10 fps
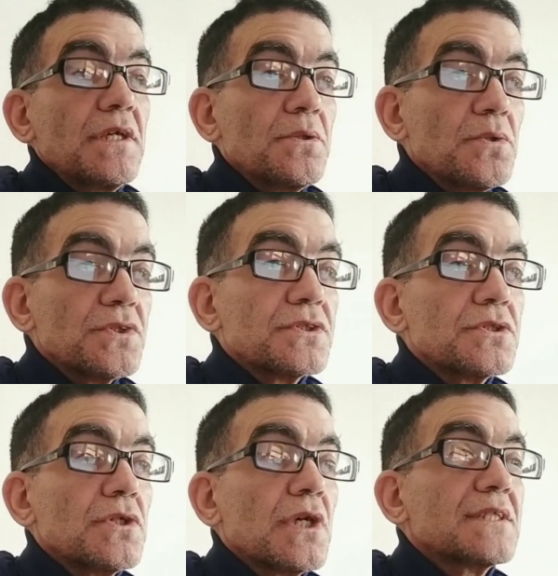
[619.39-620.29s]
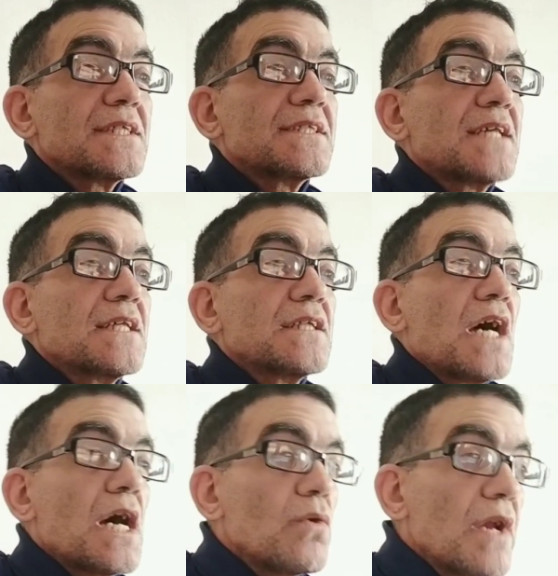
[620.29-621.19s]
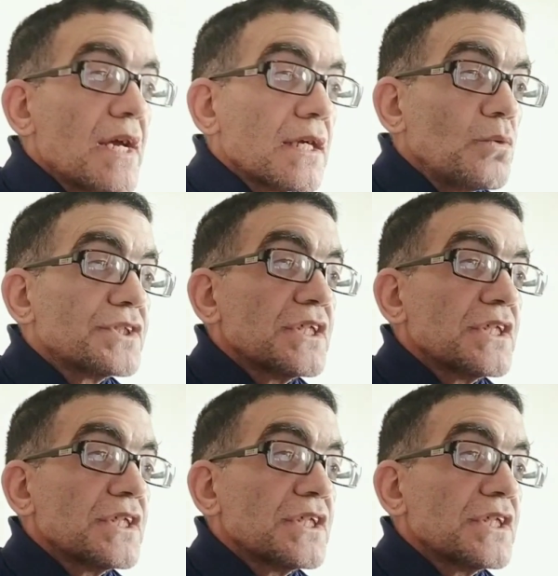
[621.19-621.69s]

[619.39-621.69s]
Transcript: used to understand how language